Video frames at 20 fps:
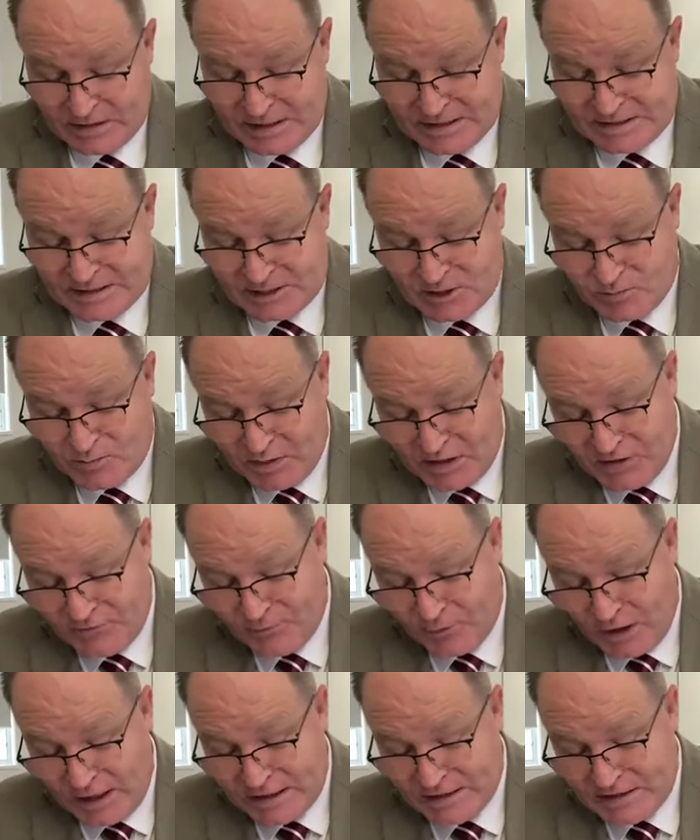He says, but
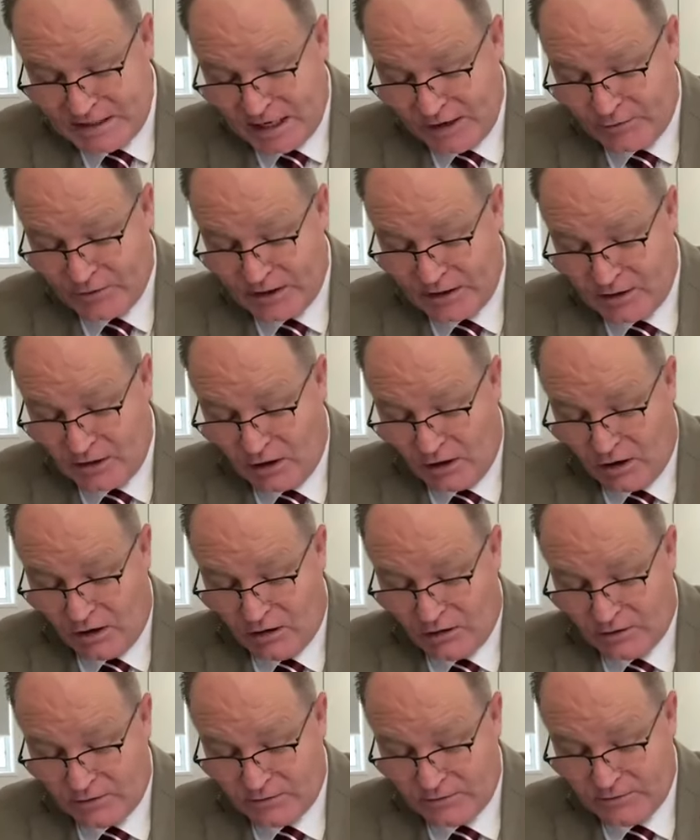if I tarry
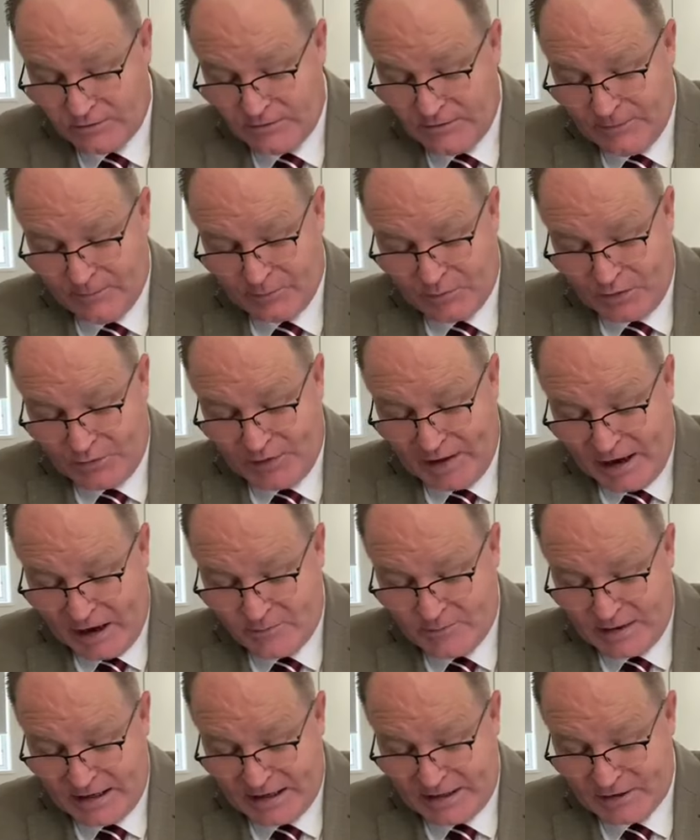long, that
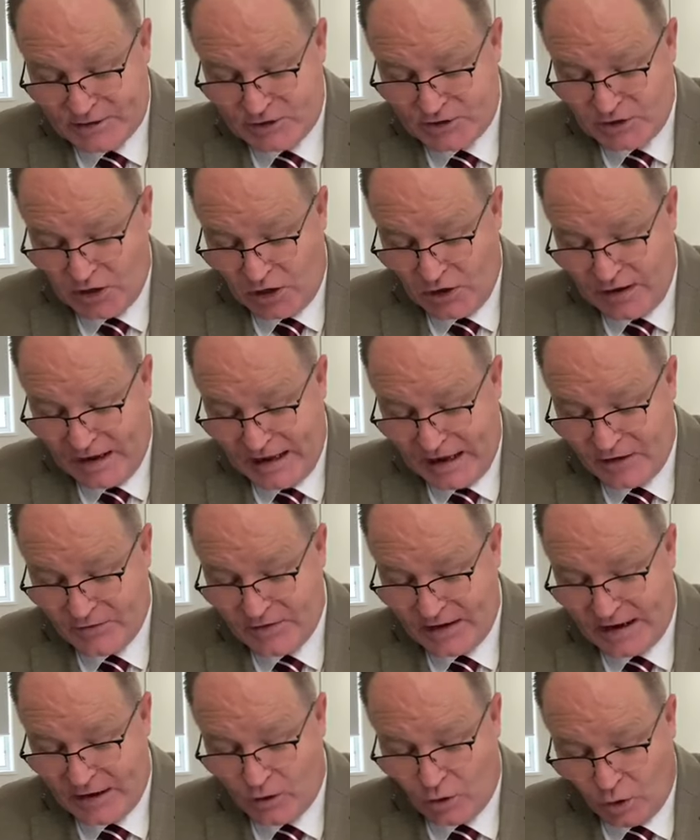thou mayest know
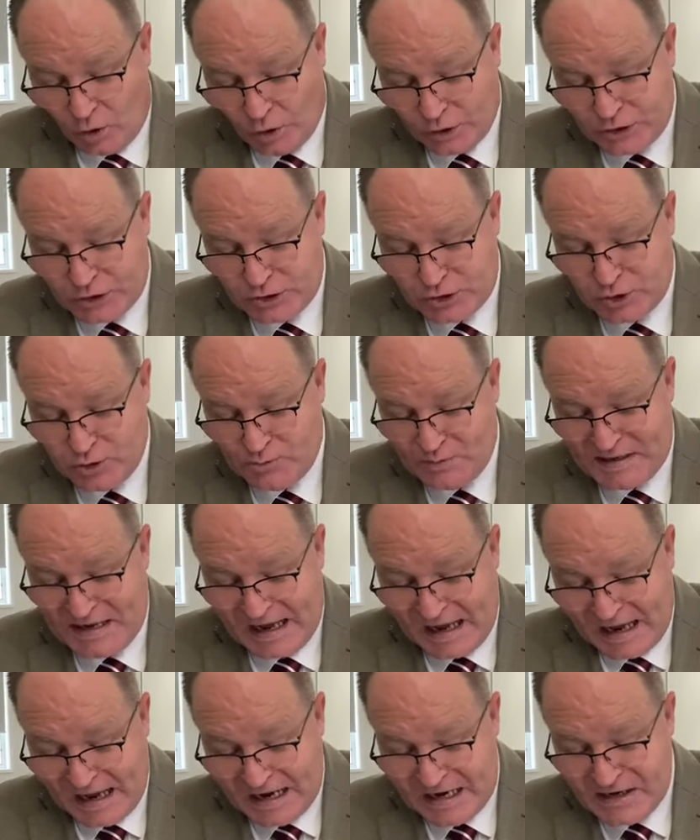how thou oughtest to
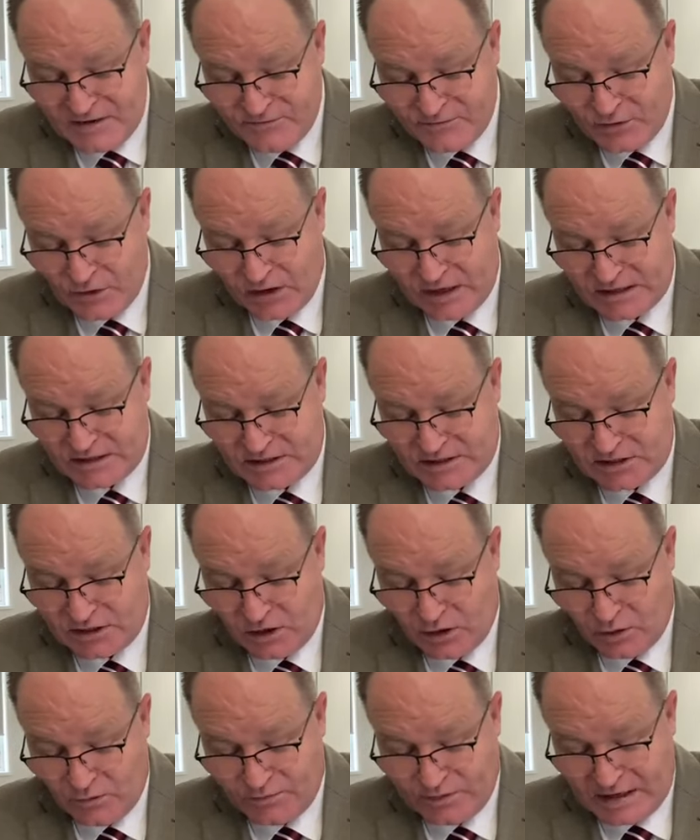behave
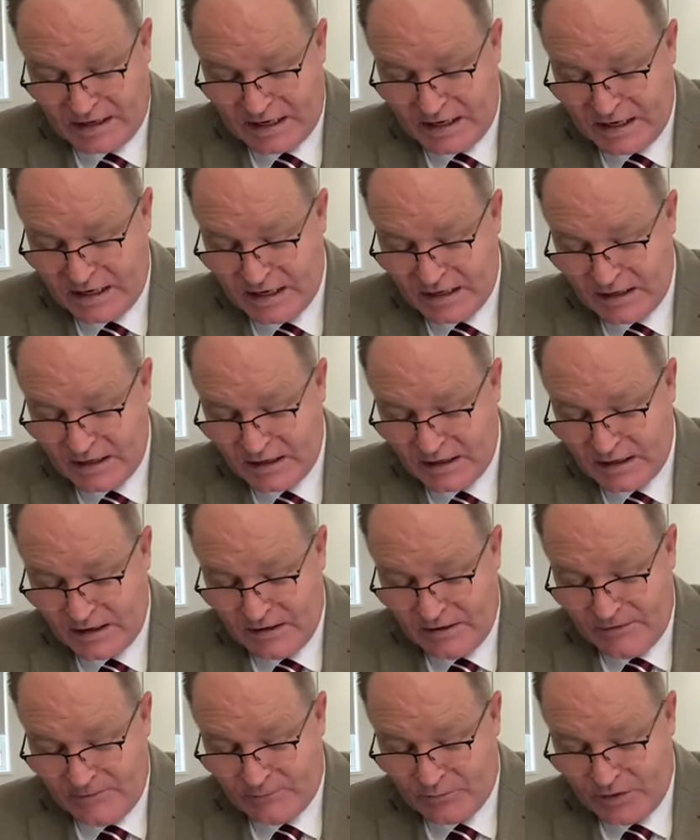thyself in
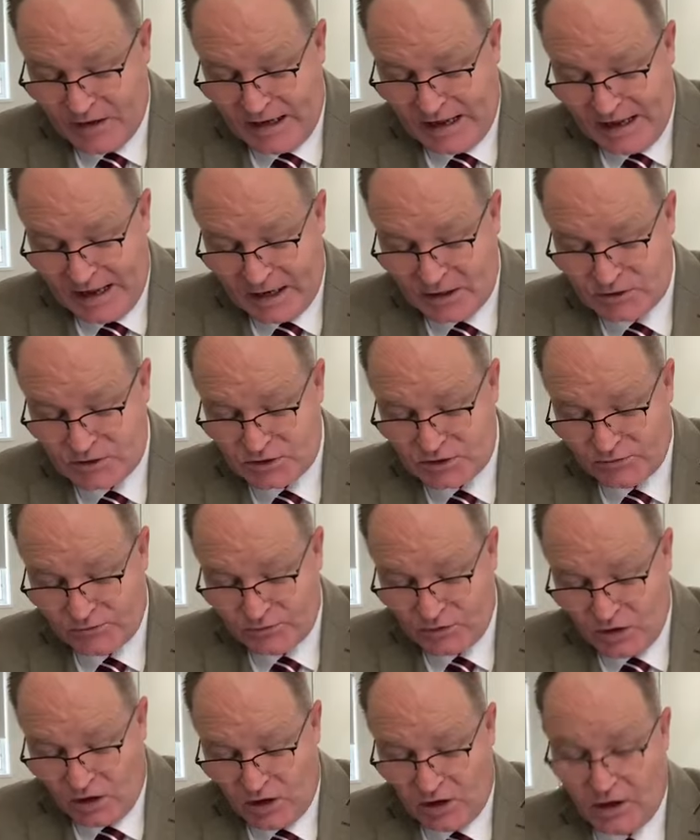the house
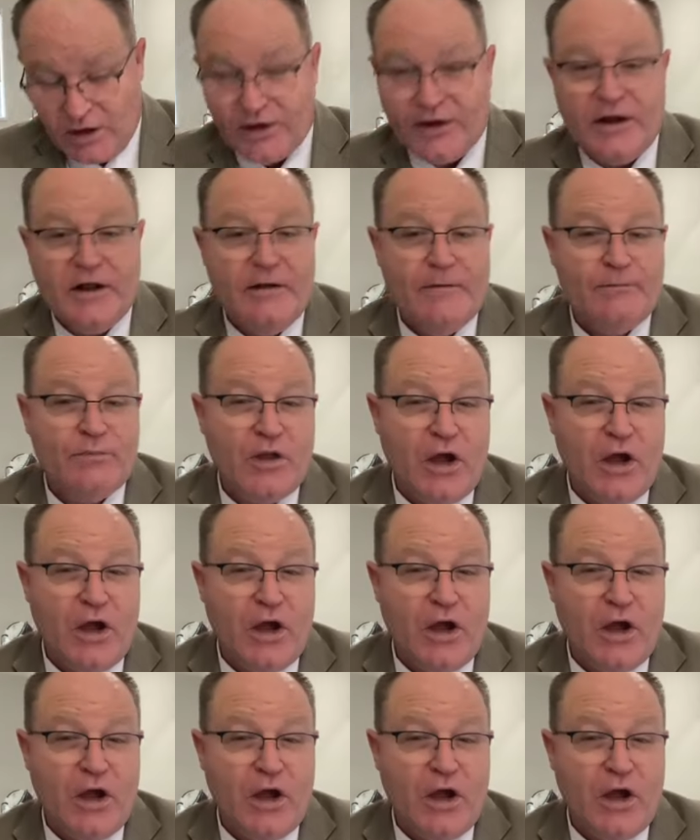of God.